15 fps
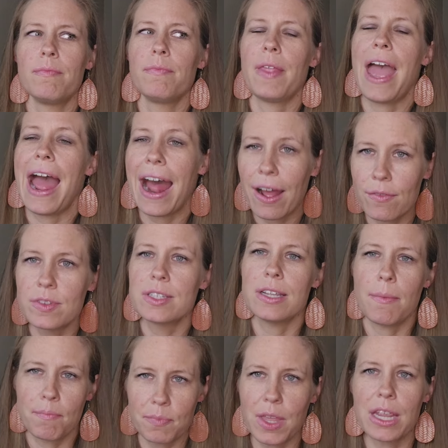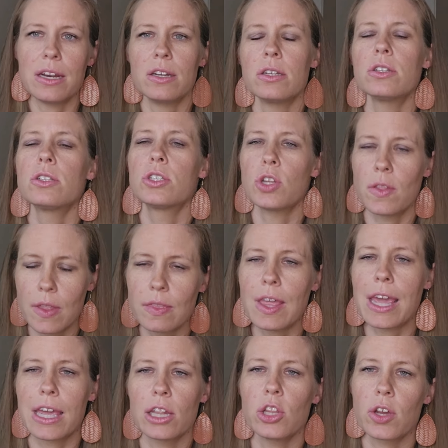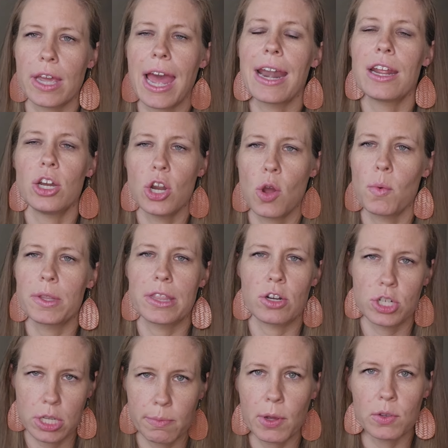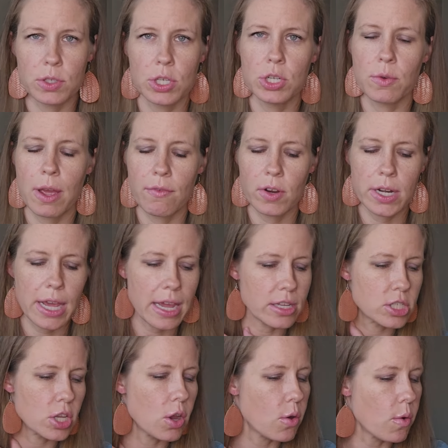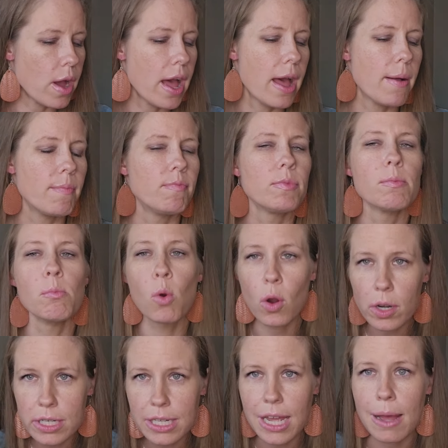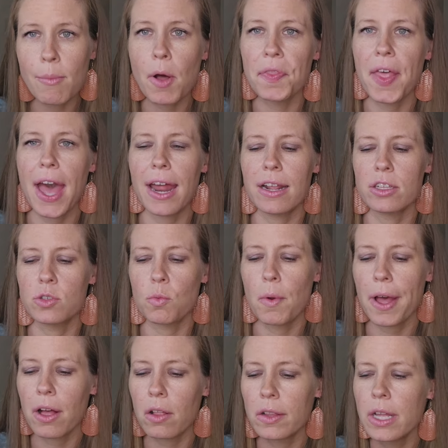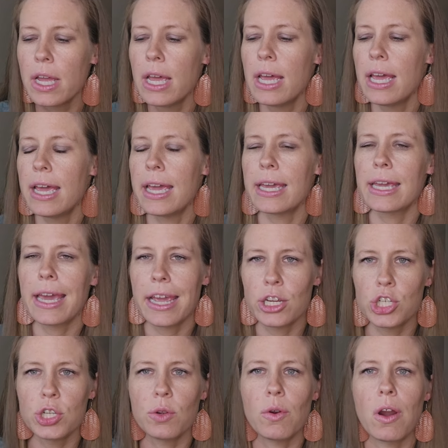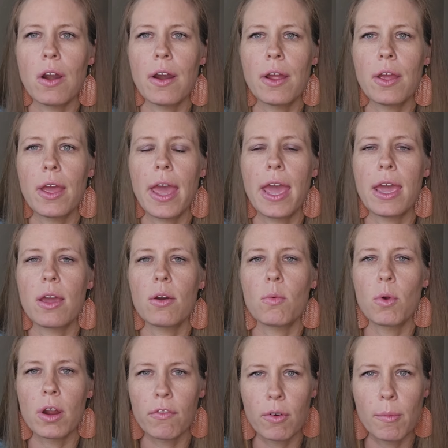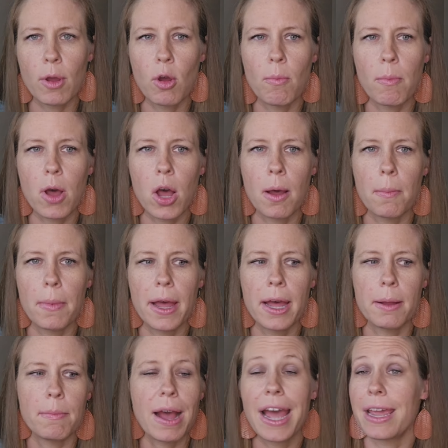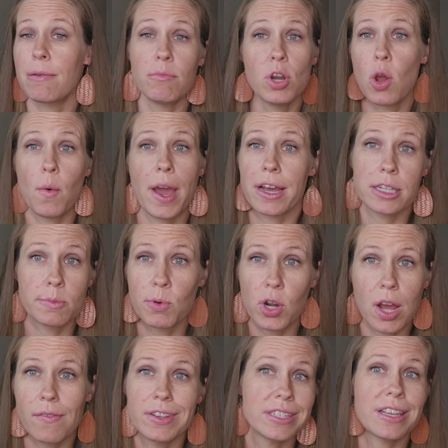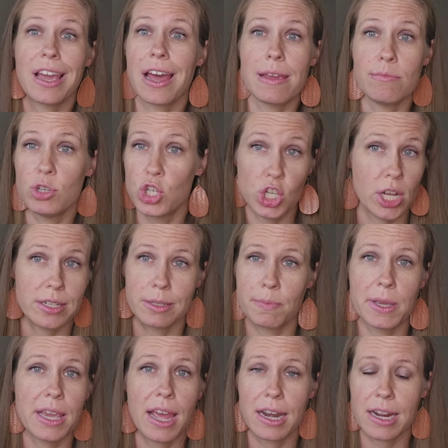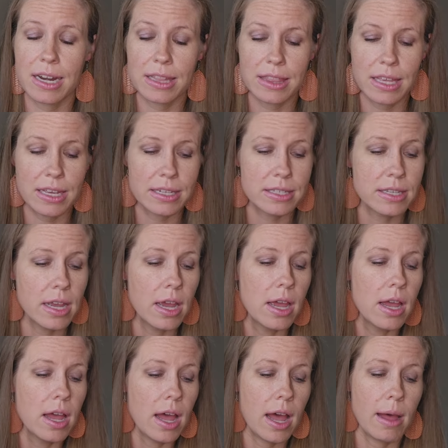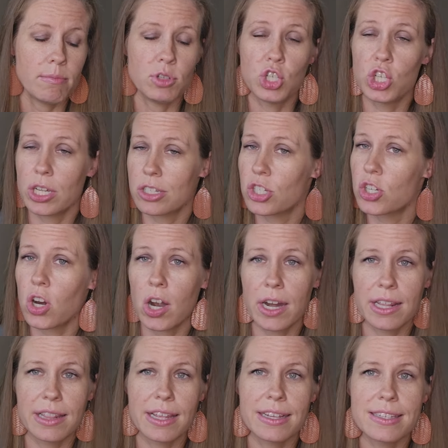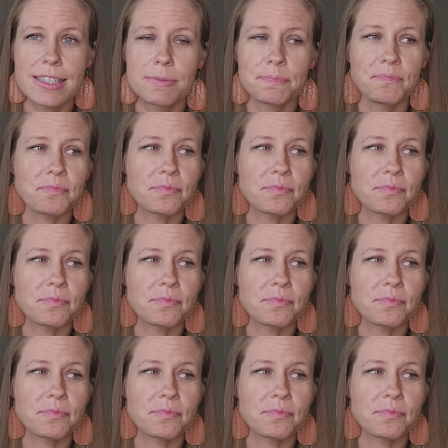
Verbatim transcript: have something so that they can look at and know what they're supposed to do every day. So um, more to come on that as well. In case you are a, work from home mom, um, I am no expert, obviously. I am just beginning at this um, just starting this